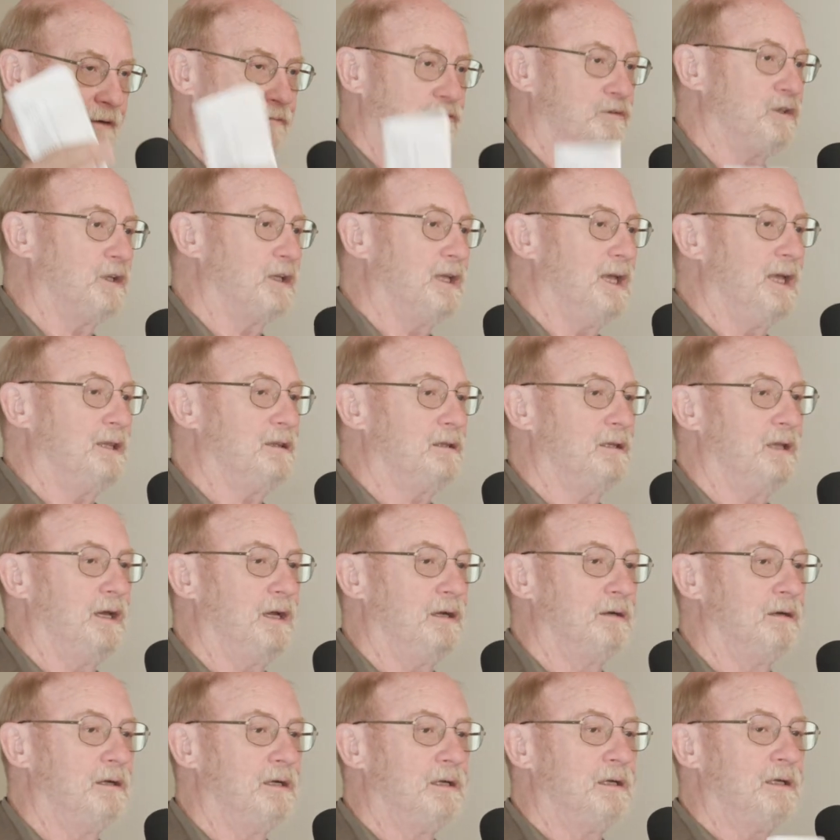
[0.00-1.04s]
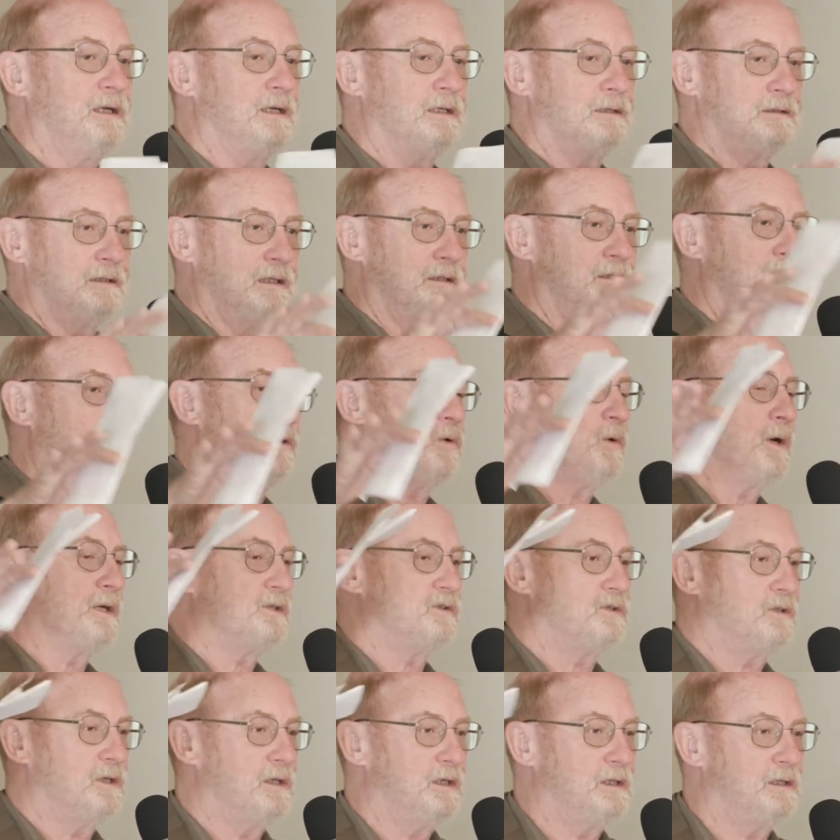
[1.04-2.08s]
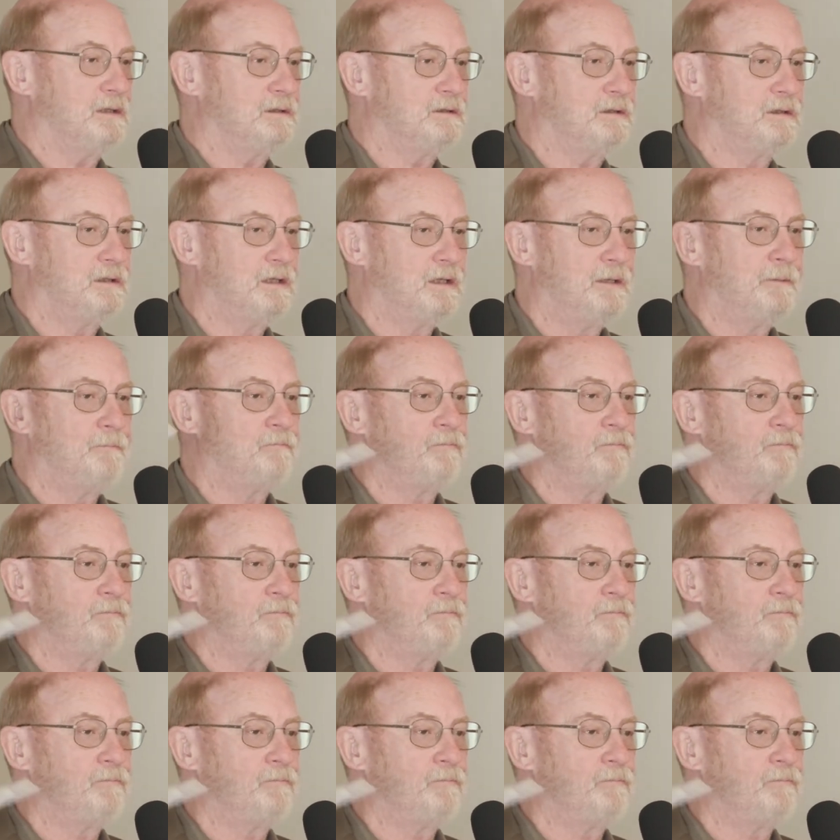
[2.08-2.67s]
have to get there. And then the question is